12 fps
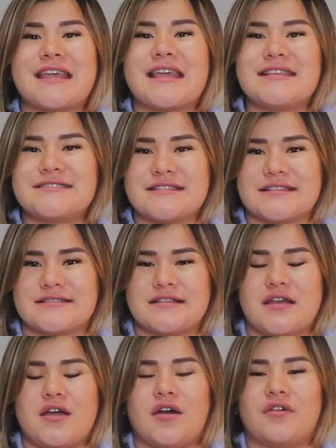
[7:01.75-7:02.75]
cases
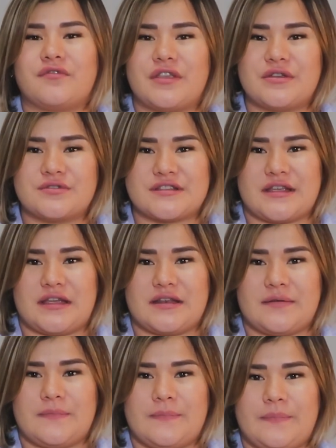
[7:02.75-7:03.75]
of using it.
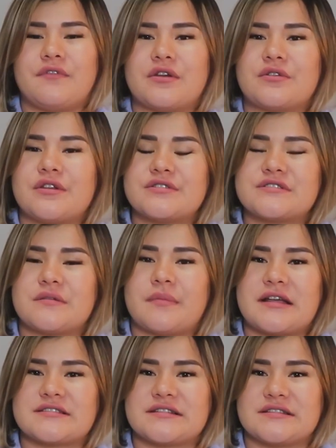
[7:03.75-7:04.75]
If you're using
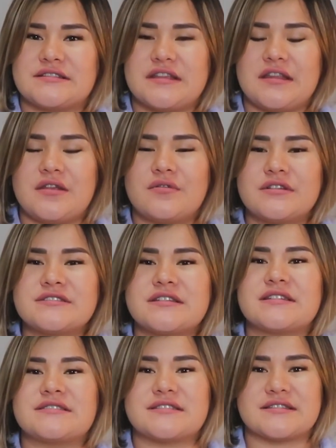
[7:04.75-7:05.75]
past continuous,
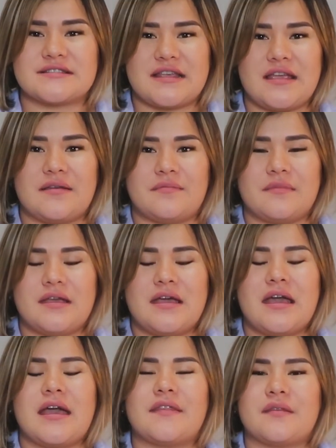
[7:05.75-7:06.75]
it's the same,
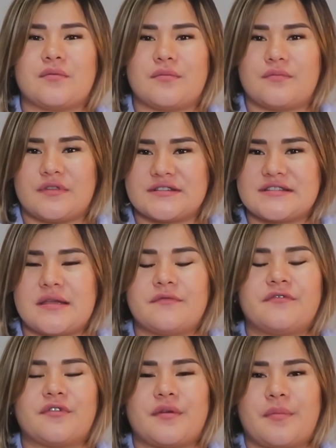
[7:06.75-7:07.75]
and the same
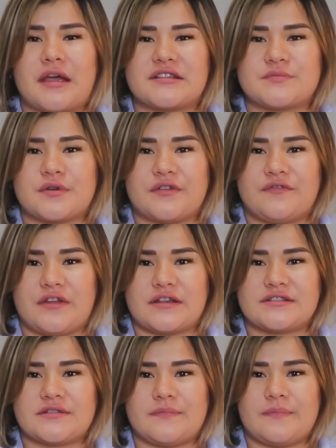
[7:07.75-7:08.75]
for the past
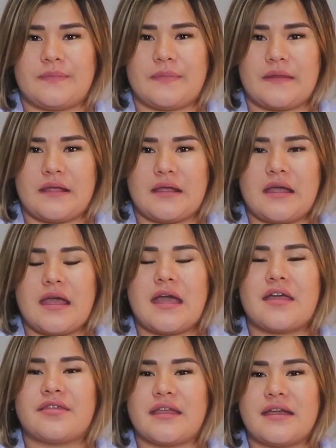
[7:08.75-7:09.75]
perfect.
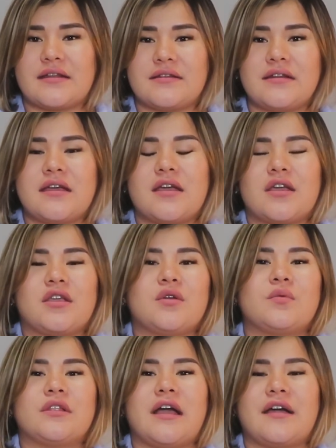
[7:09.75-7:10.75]
And then you
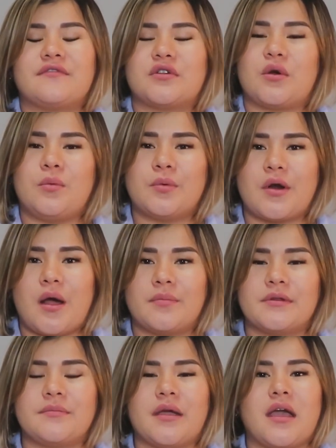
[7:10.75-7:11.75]
will have no
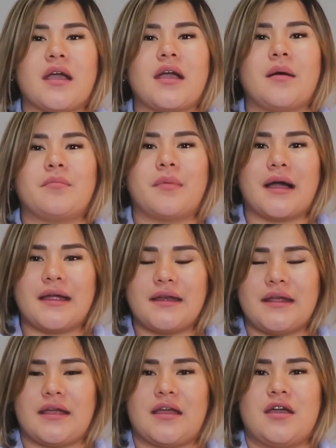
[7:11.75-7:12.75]
problem
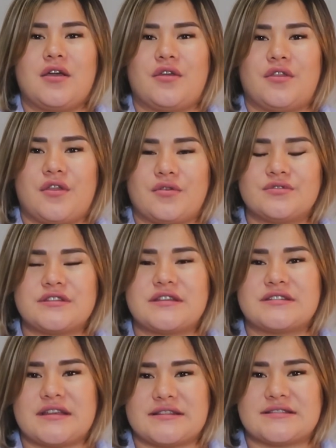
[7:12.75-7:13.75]
combining those
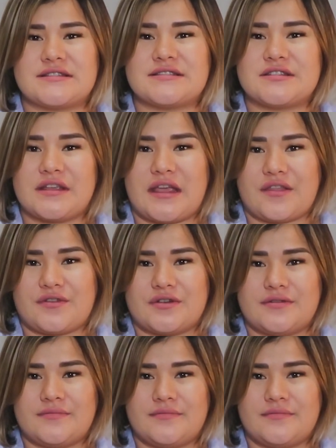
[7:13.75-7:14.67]
tenses together.